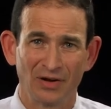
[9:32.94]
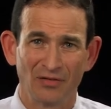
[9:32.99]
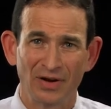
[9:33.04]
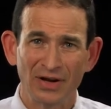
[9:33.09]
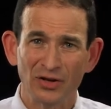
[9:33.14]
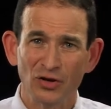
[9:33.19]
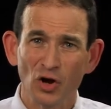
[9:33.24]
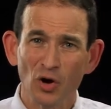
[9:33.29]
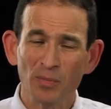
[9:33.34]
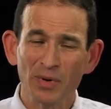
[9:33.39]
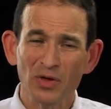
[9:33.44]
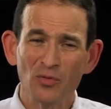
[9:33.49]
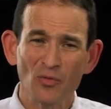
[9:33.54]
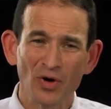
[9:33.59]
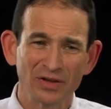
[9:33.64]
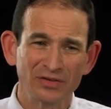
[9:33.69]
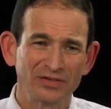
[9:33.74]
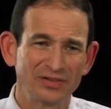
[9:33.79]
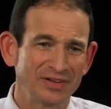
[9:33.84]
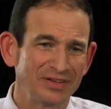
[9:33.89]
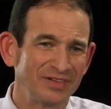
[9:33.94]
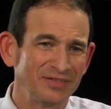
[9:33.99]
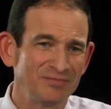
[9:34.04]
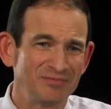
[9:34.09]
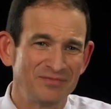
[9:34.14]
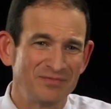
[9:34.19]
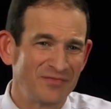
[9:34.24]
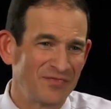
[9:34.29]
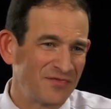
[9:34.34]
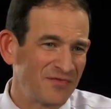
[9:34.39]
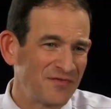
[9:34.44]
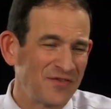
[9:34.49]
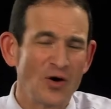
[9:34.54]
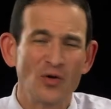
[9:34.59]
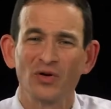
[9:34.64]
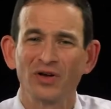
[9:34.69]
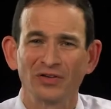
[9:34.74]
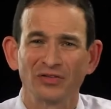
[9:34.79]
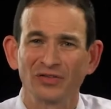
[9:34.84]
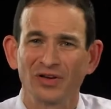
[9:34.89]
Right? Nobody wants to
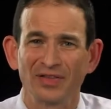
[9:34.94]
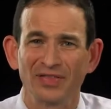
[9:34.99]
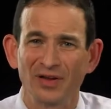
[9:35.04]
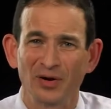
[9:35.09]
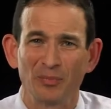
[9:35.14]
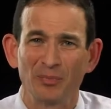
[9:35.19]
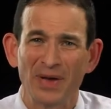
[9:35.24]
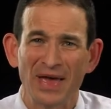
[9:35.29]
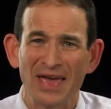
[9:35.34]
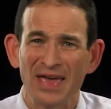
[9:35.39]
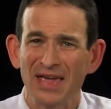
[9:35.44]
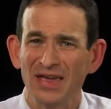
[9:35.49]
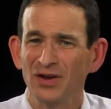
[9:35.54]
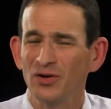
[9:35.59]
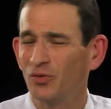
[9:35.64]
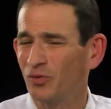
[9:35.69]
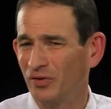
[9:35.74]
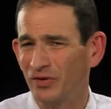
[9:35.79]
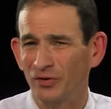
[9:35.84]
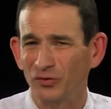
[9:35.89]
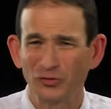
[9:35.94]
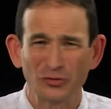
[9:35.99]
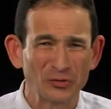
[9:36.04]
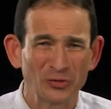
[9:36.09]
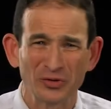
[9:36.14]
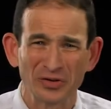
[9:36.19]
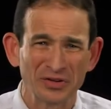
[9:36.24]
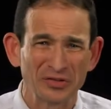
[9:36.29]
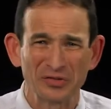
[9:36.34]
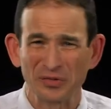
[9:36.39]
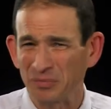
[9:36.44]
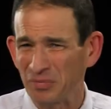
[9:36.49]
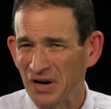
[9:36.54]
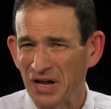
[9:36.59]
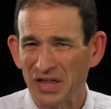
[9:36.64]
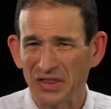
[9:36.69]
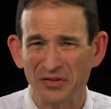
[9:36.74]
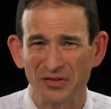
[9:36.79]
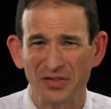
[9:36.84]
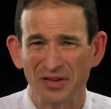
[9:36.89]
focus on their pain or their shortness of
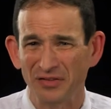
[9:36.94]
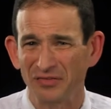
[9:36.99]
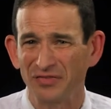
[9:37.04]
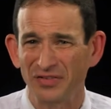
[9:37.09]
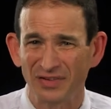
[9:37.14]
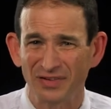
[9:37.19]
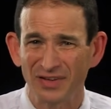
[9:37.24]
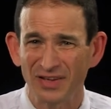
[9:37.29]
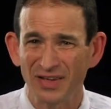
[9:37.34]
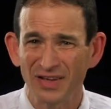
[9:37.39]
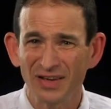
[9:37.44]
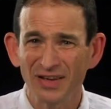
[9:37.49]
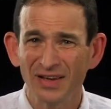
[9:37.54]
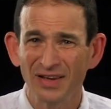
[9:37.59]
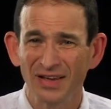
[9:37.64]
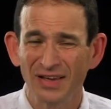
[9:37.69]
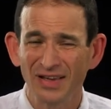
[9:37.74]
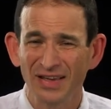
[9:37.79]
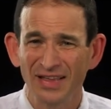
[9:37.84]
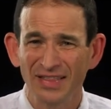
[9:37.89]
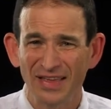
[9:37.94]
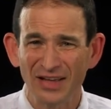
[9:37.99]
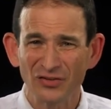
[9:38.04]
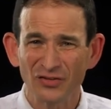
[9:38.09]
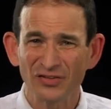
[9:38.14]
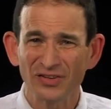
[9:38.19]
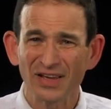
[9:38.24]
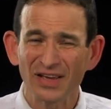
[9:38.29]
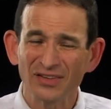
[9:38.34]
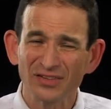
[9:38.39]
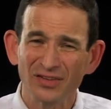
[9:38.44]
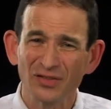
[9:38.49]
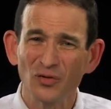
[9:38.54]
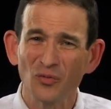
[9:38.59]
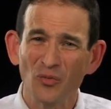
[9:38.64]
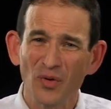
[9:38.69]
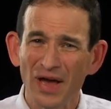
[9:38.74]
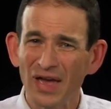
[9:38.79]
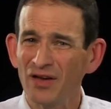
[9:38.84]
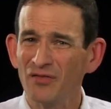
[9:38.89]
breath or their fatigue. That just gets in the
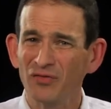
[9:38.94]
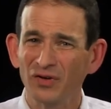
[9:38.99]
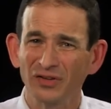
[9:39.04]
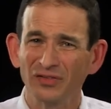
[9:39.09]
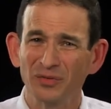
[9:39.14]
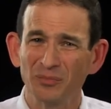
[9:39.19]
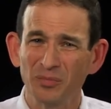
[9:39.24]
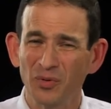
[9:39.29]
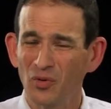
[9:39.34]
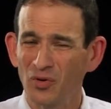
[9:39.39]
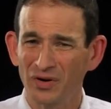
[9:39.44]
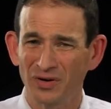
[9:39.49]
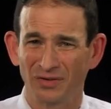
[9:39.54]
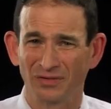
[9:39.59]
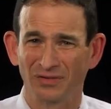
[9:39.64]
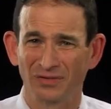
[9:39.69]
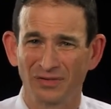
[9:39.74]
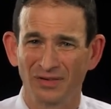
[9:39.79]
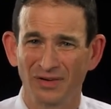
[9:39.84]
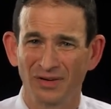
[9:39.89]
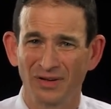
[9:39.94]
way of what's important.